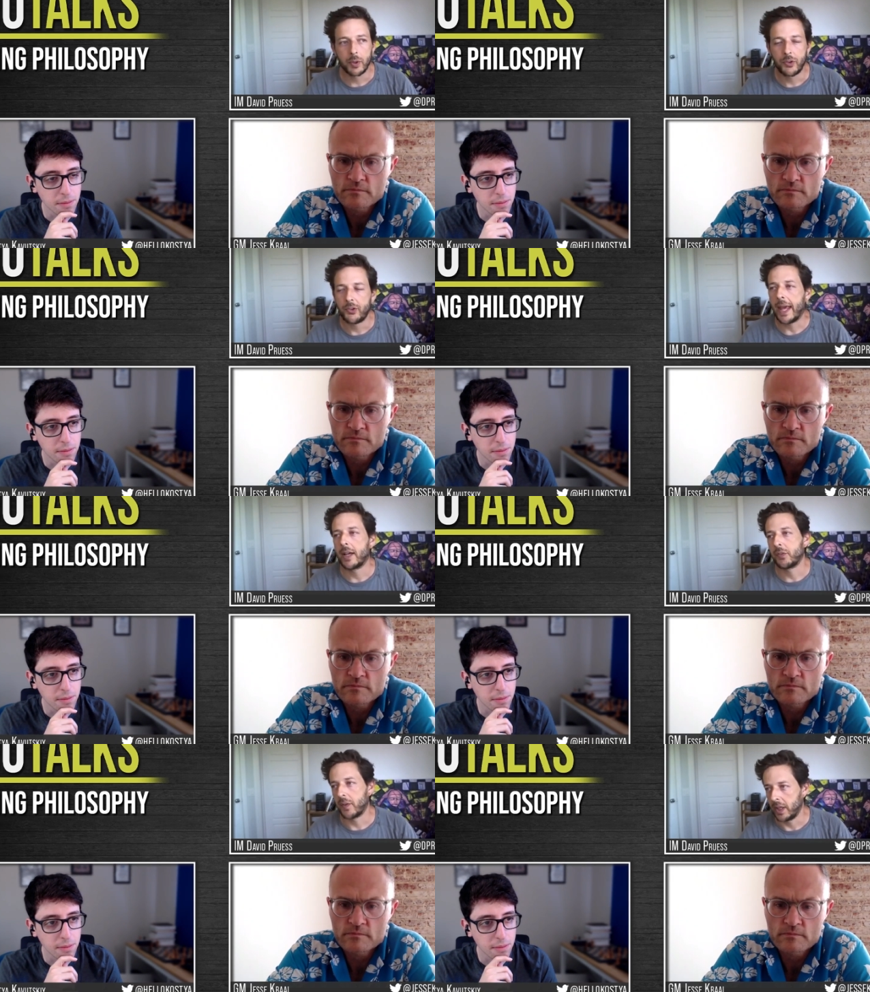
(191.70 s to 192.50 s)

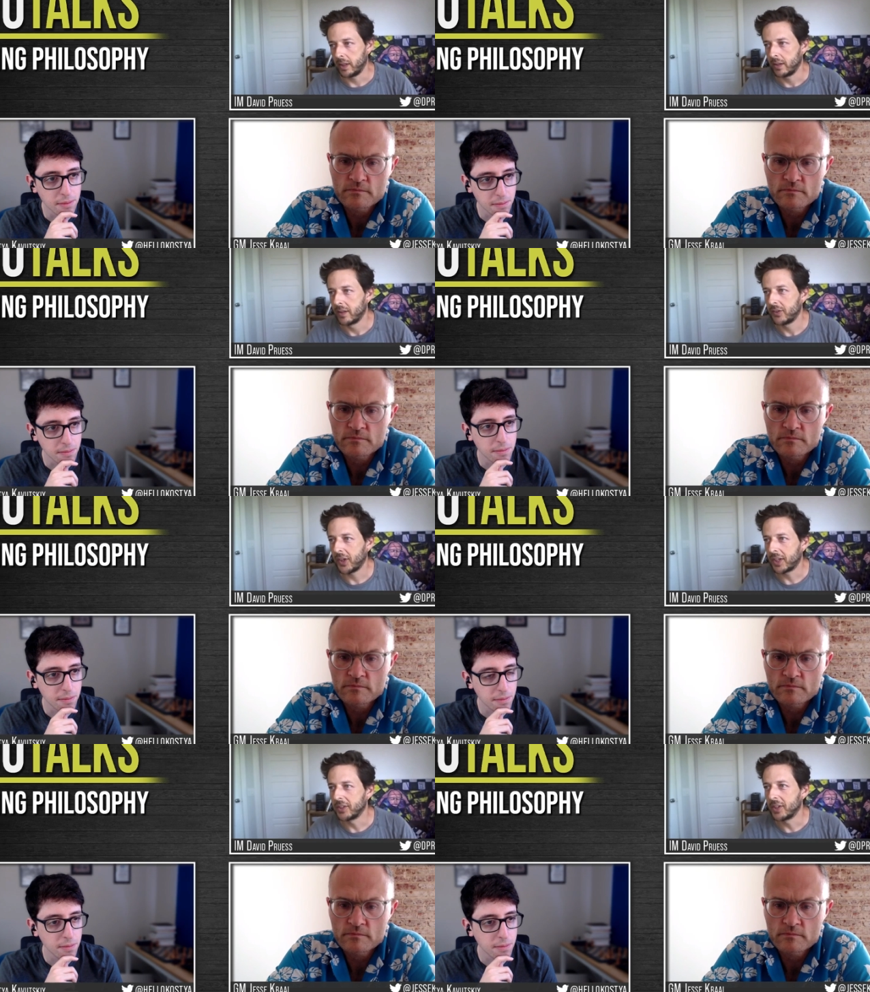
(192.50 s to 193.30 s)
Speaker 1: satisfying
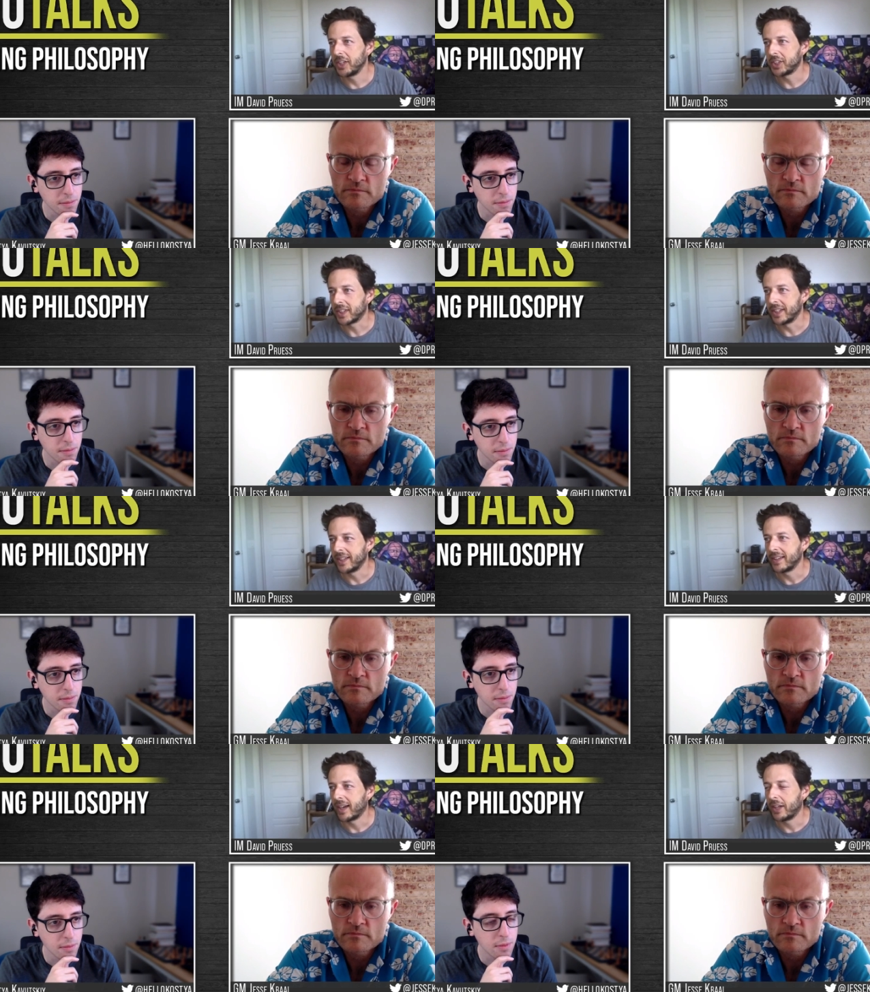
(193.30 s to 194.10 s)
psychologically.